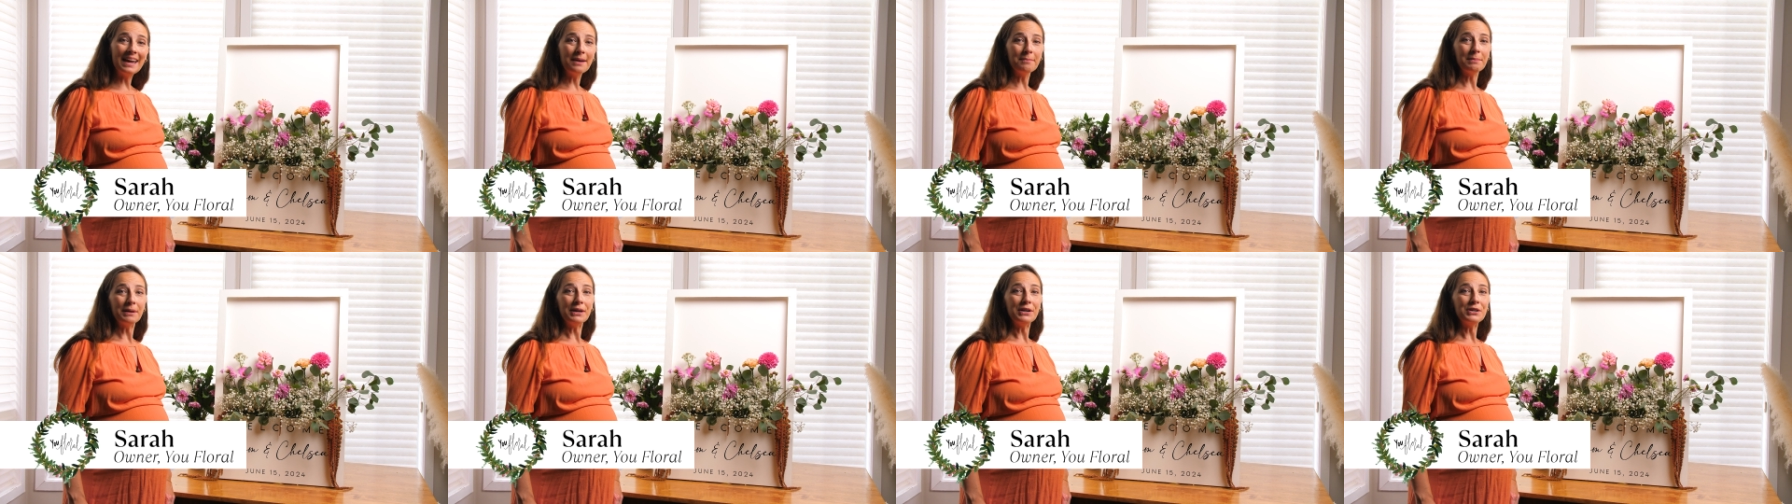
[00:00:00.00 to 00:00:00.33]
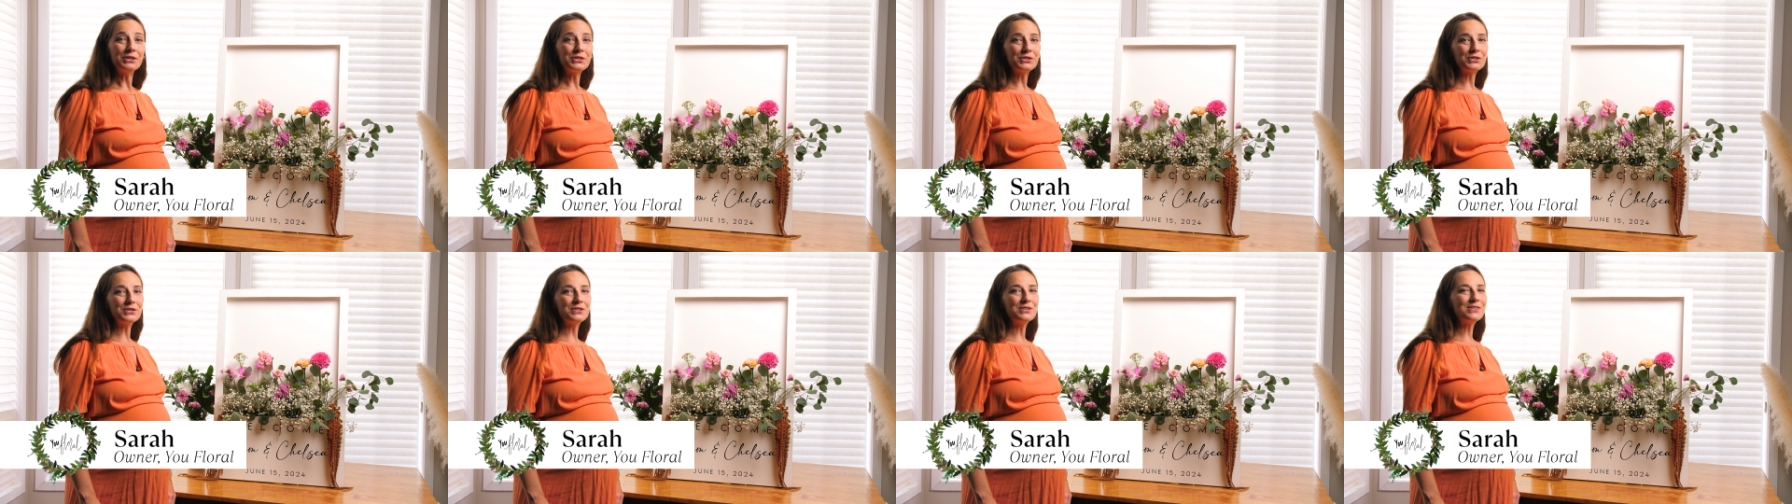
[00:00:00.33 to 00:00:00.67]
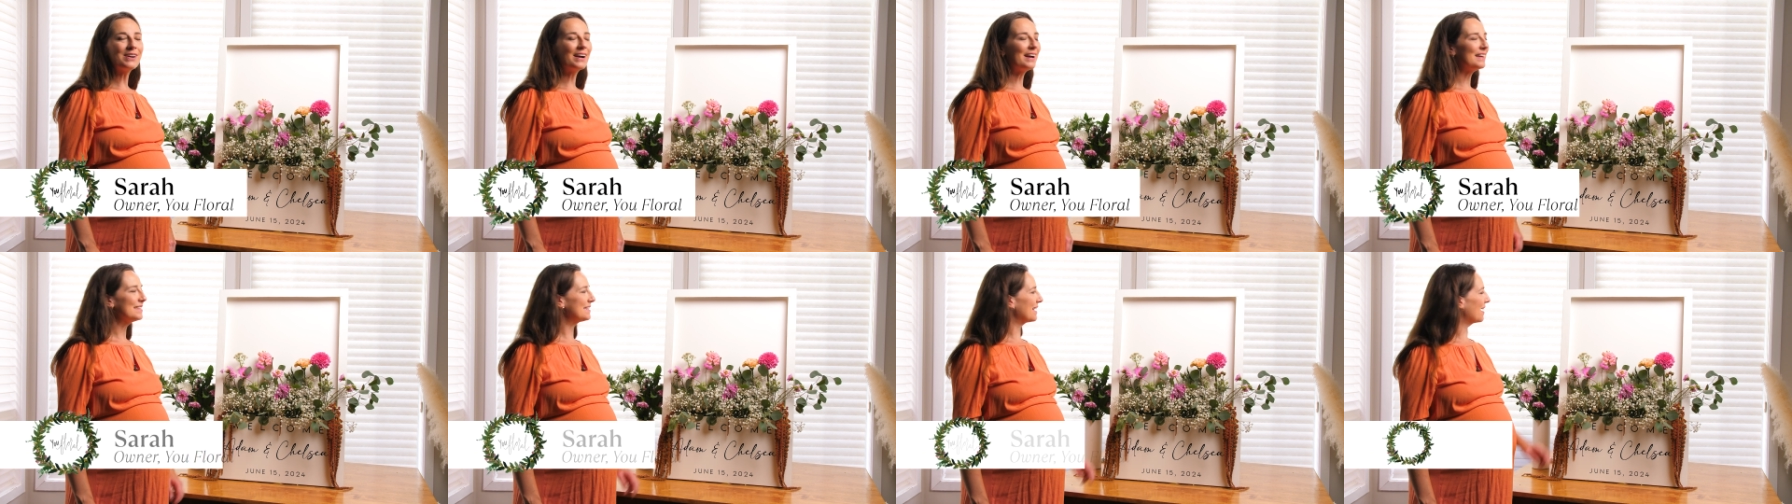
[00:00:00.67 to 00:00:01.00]
I'm going to show you
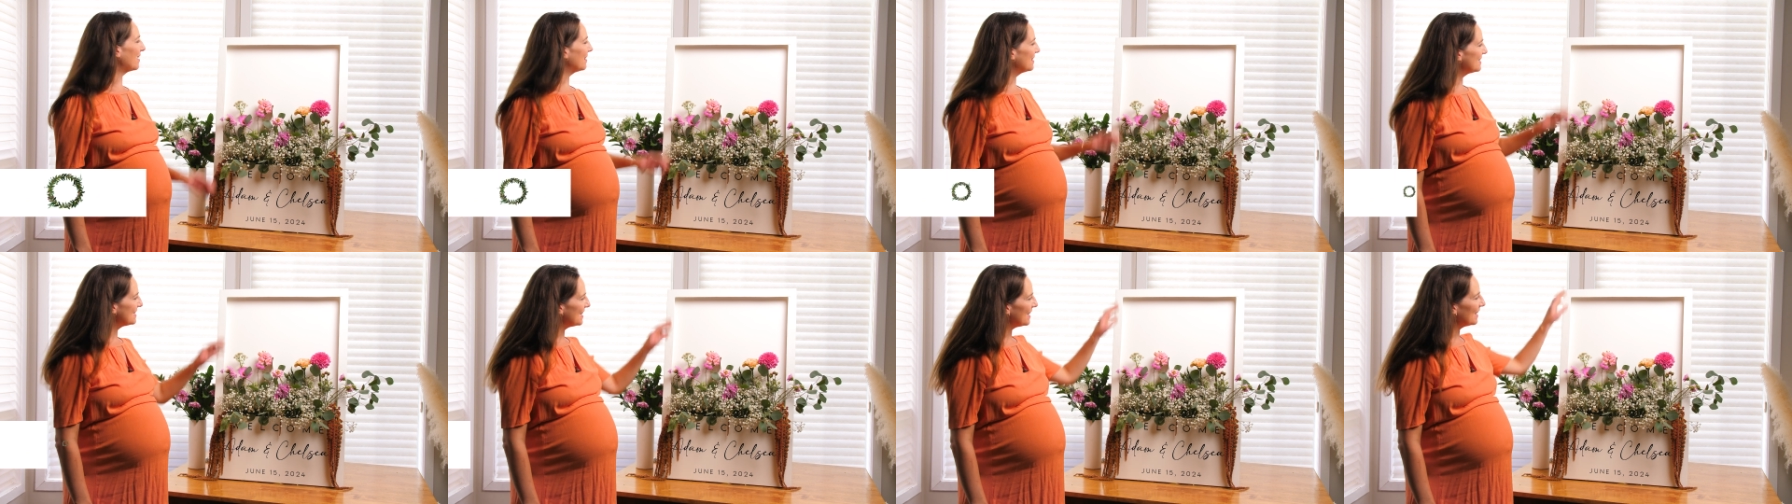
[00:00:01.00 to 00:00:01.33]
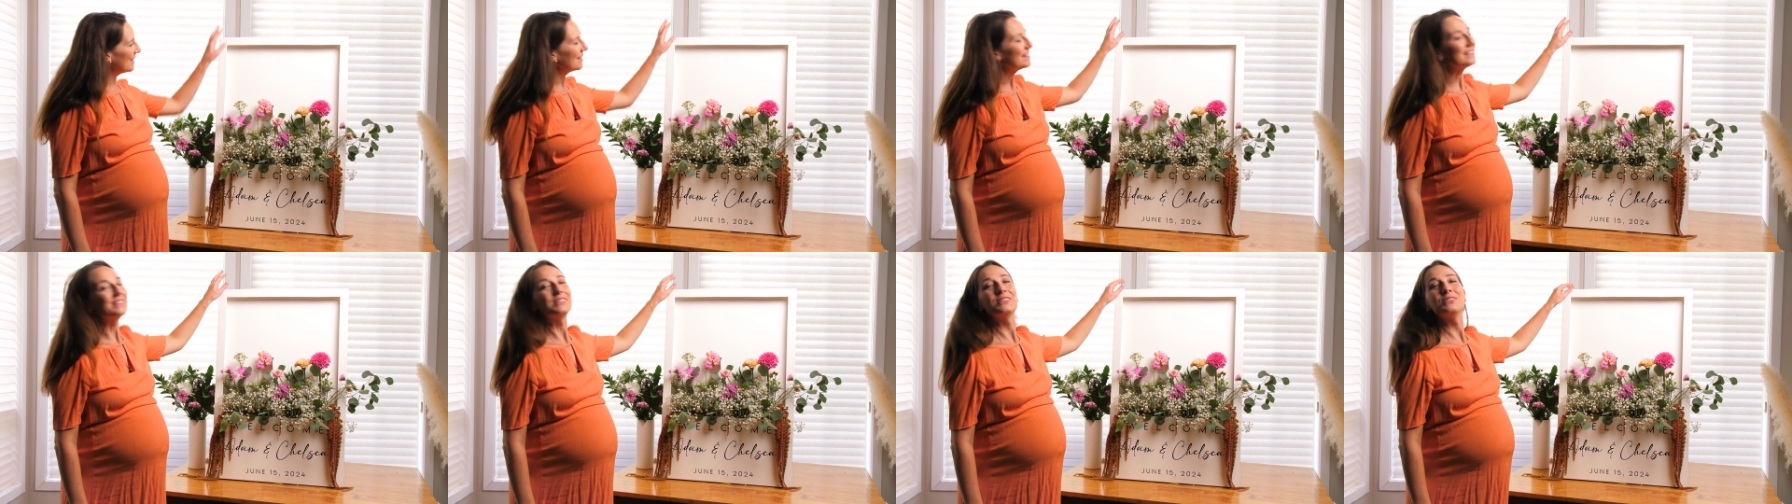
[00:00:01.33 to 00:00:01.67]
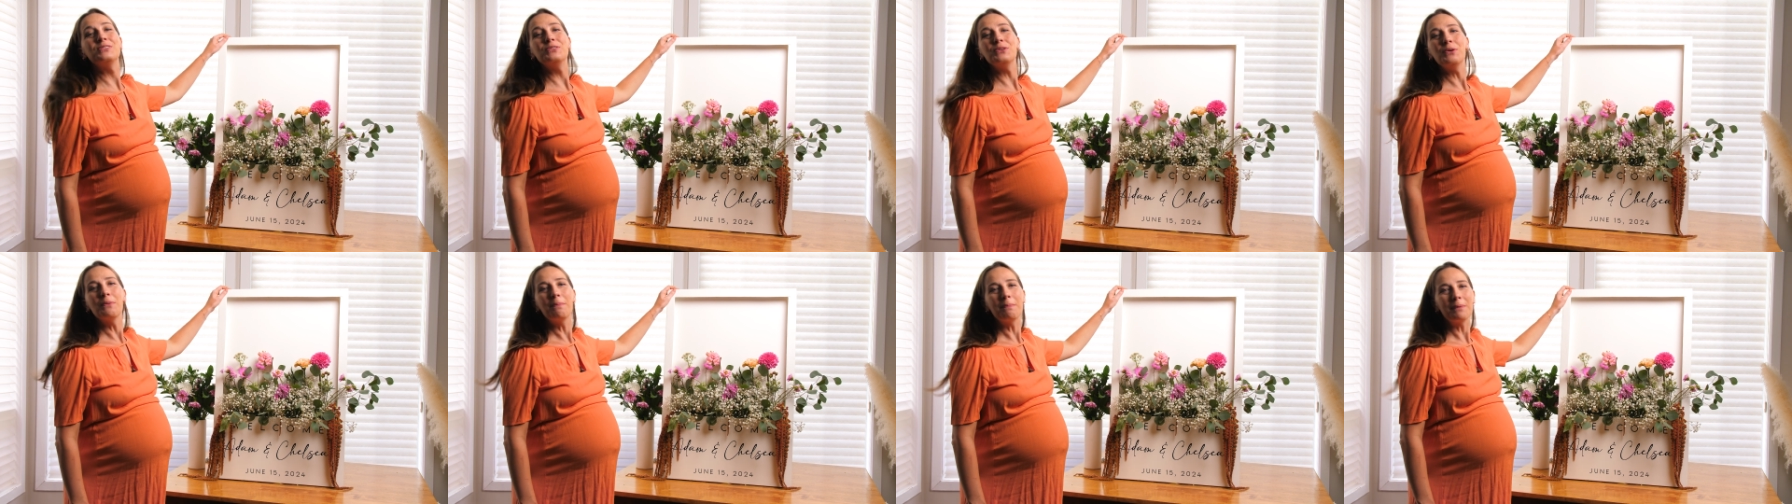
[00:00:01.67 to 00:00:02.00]
guys how to take this
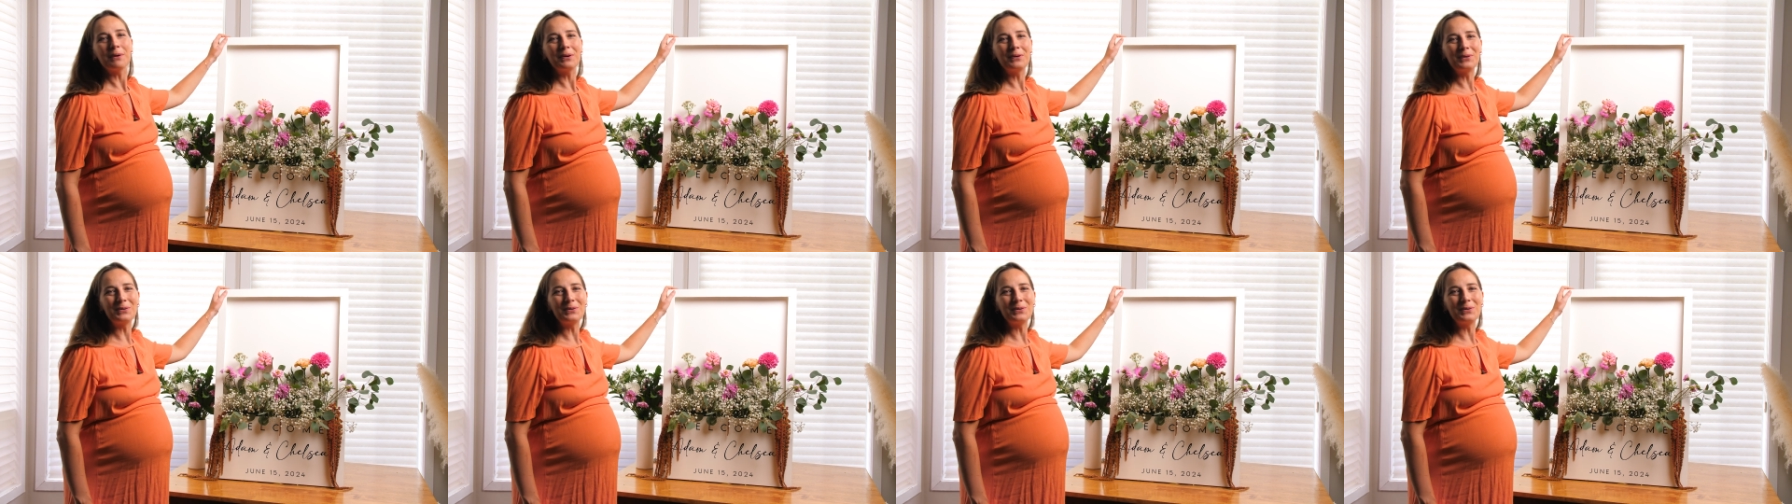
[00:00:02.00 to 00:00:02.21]
super